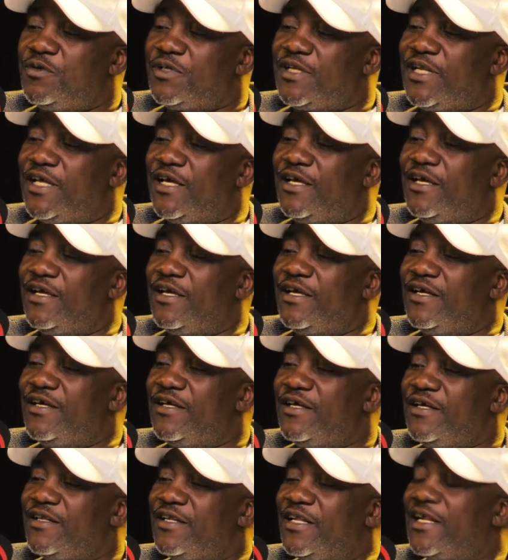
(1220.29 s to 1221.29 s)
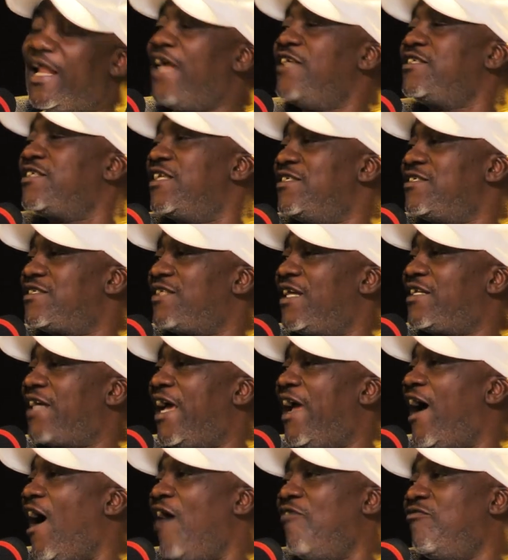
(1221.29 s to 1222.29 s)
the license that I
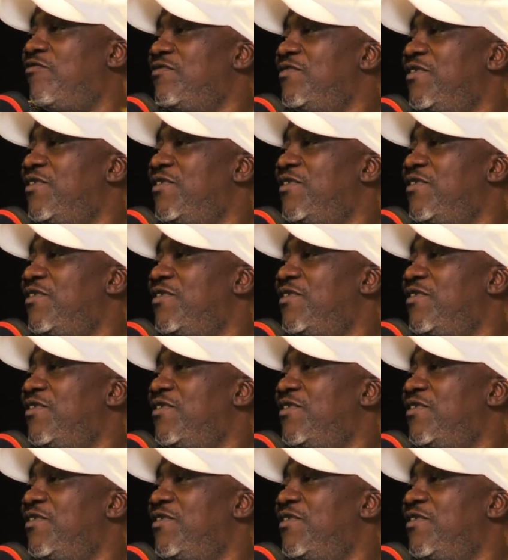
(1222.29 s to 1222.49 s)
have.